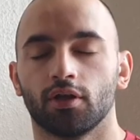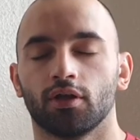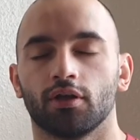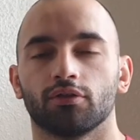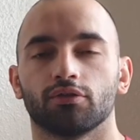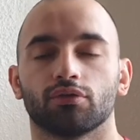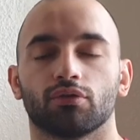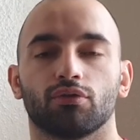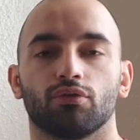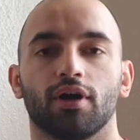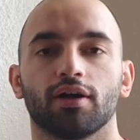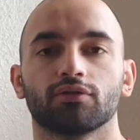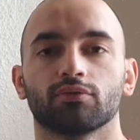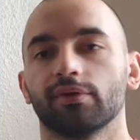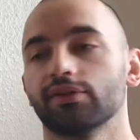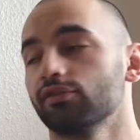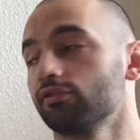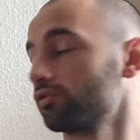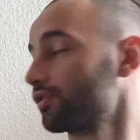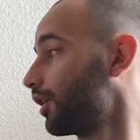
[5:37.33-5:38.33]
So
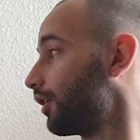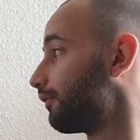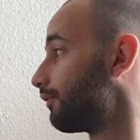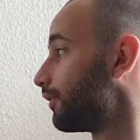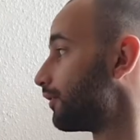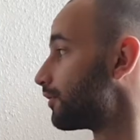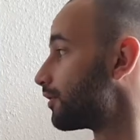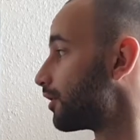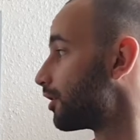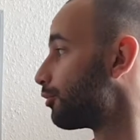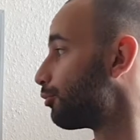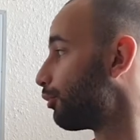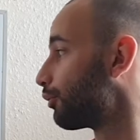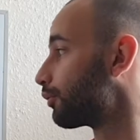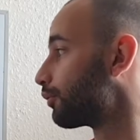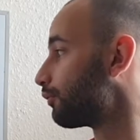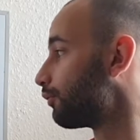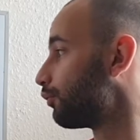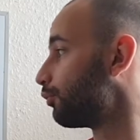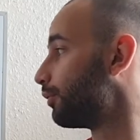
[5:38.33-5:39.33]
isometric strength is really
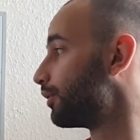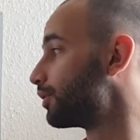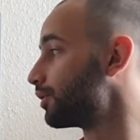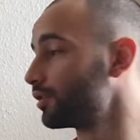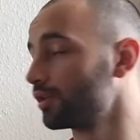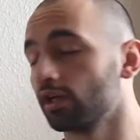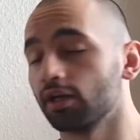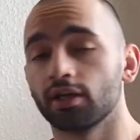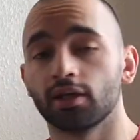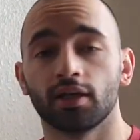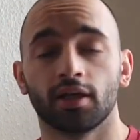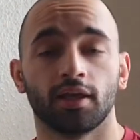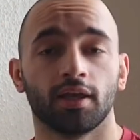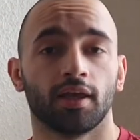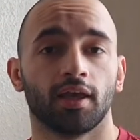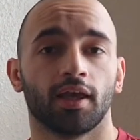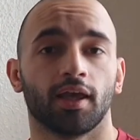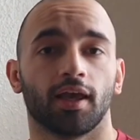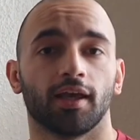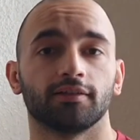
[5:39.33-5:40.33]
important for BJJ,
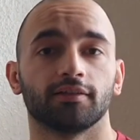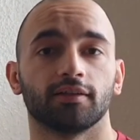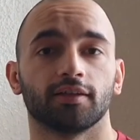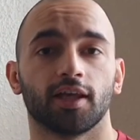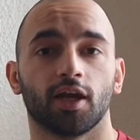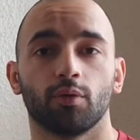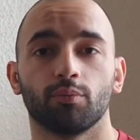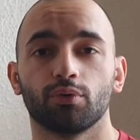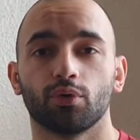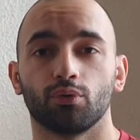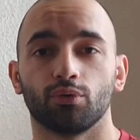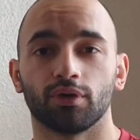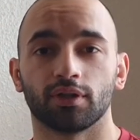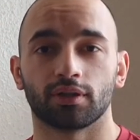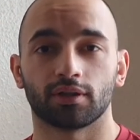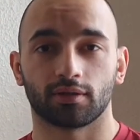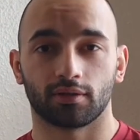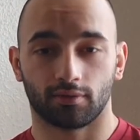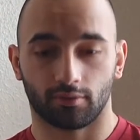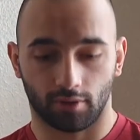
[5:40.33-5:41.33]
as it helps you with
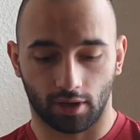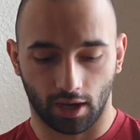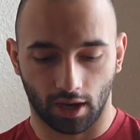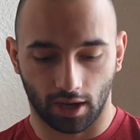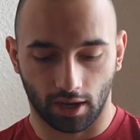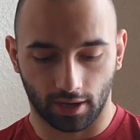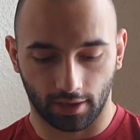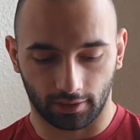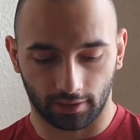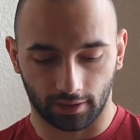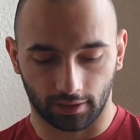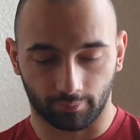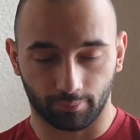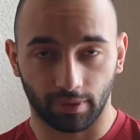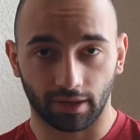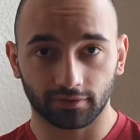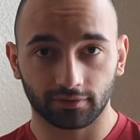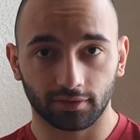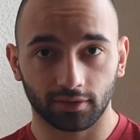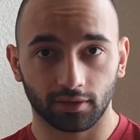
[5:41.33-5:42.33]
like
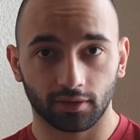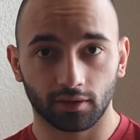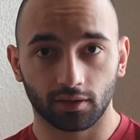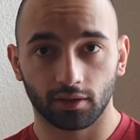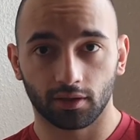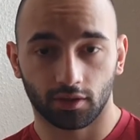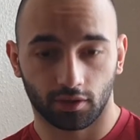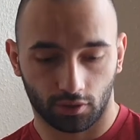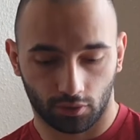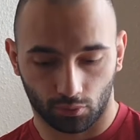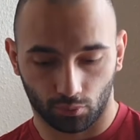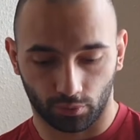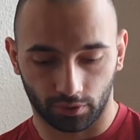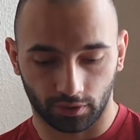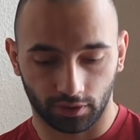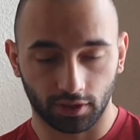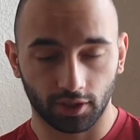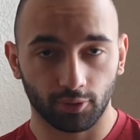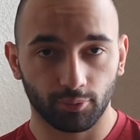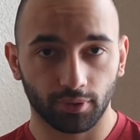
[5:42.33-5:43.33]
passing, with
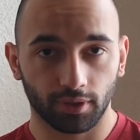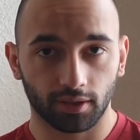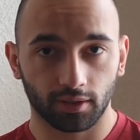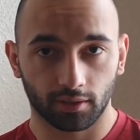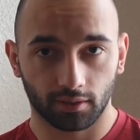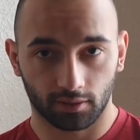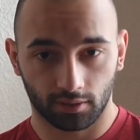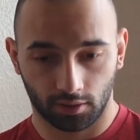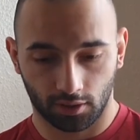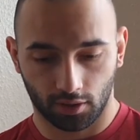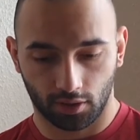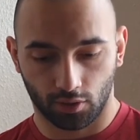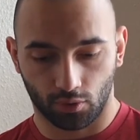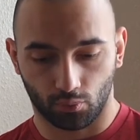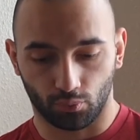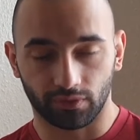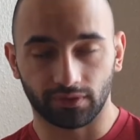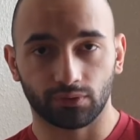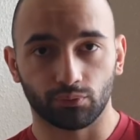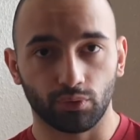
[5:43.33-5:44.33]
gripping,
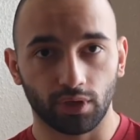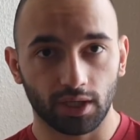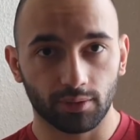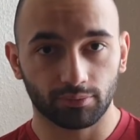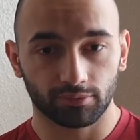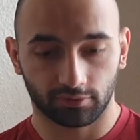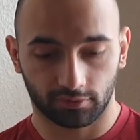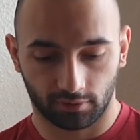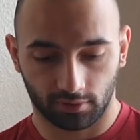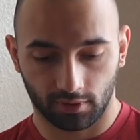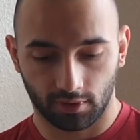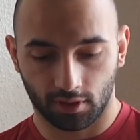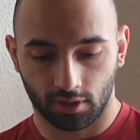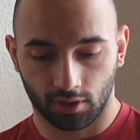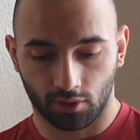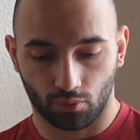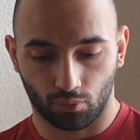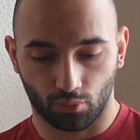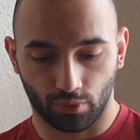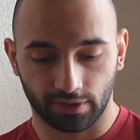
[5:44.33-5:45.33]
with sweeps,
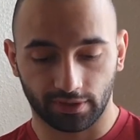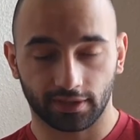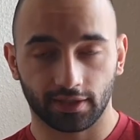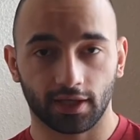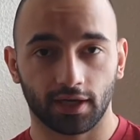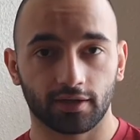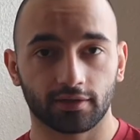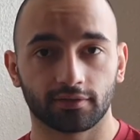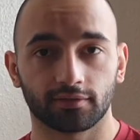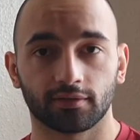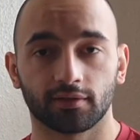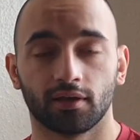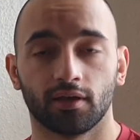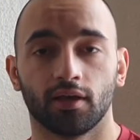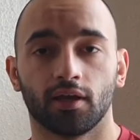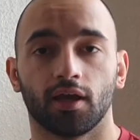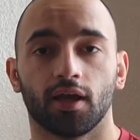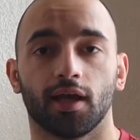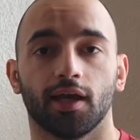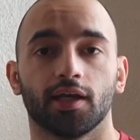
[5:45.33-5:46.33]
with attacks,
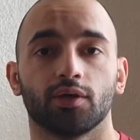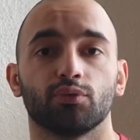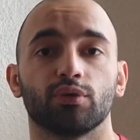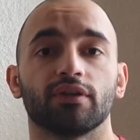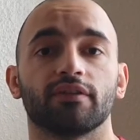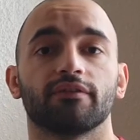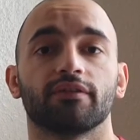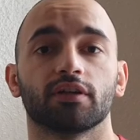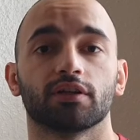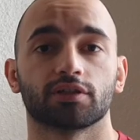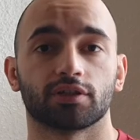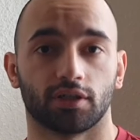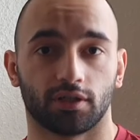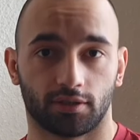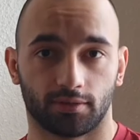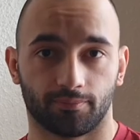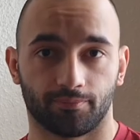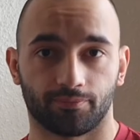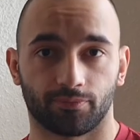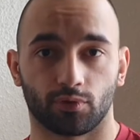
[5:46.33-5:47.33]
and with finishing.
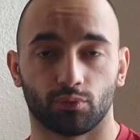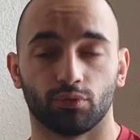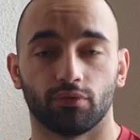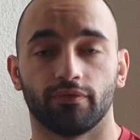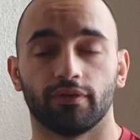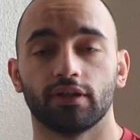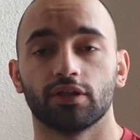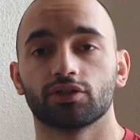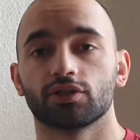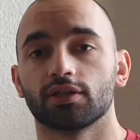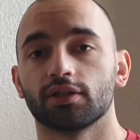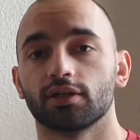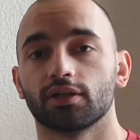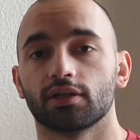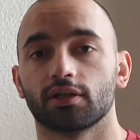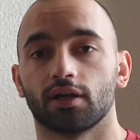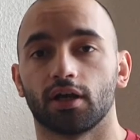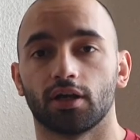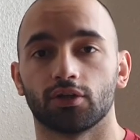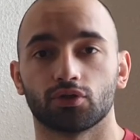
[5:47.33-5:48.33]
With finishing
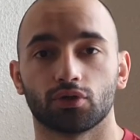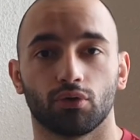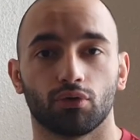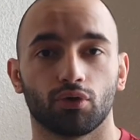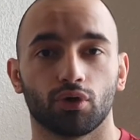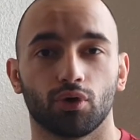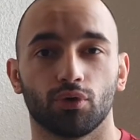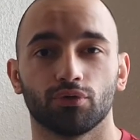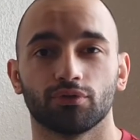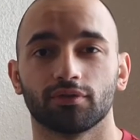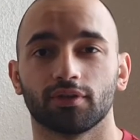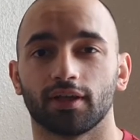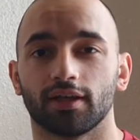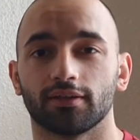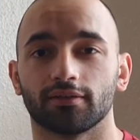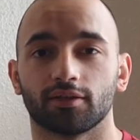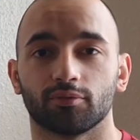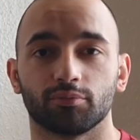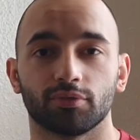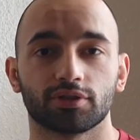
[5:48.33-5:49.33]
chokeholds and
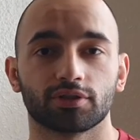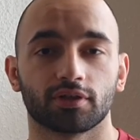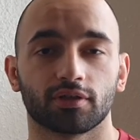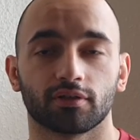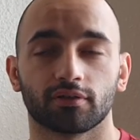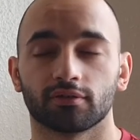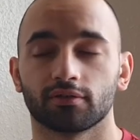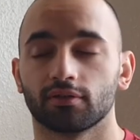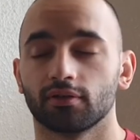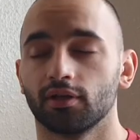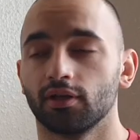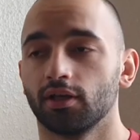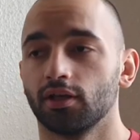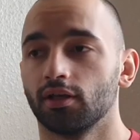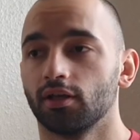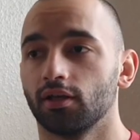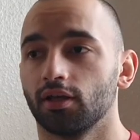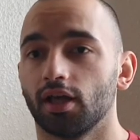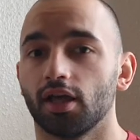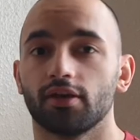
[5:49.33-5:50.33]
submissions,
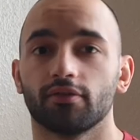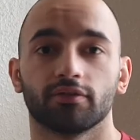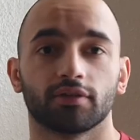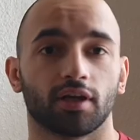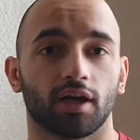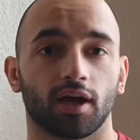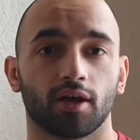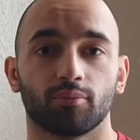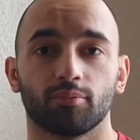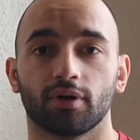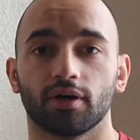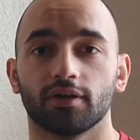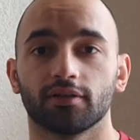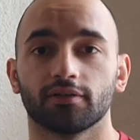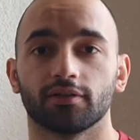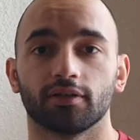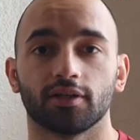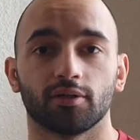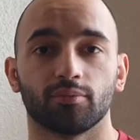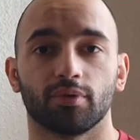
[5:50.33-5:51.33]
even the arm bars
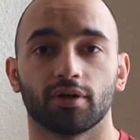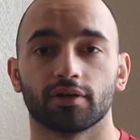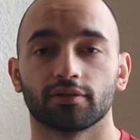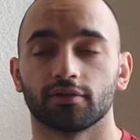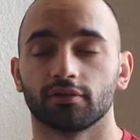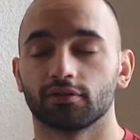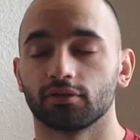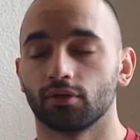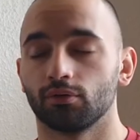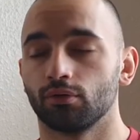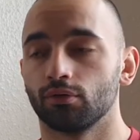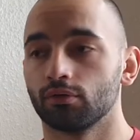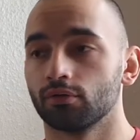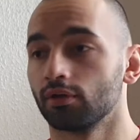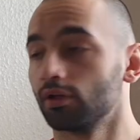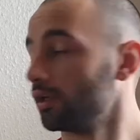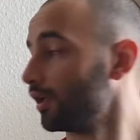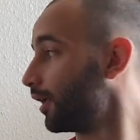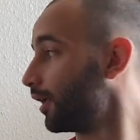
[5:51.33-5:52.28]
and knee bars and so on.